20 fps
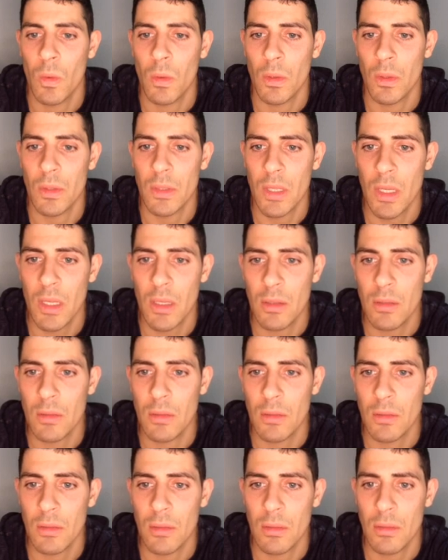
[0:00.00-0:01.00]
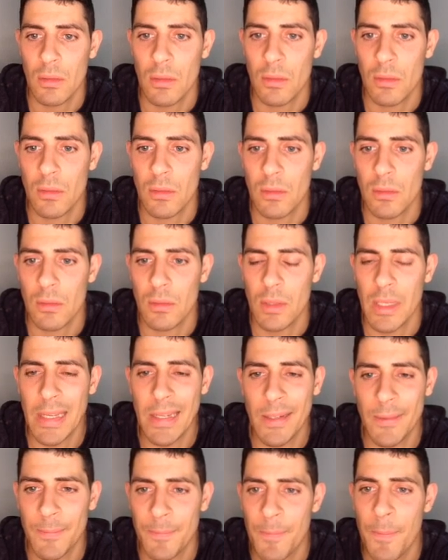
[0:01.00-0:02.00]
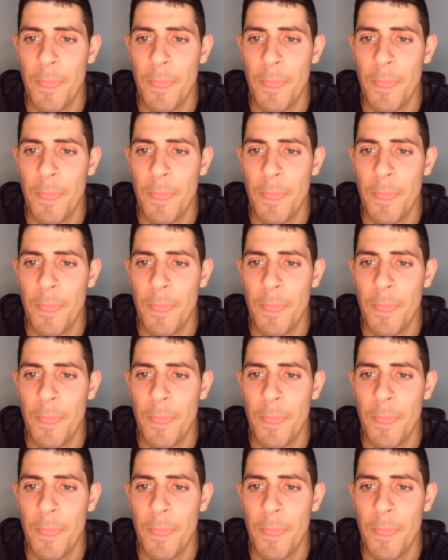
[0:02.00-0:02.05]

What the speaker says: It takes, yeah.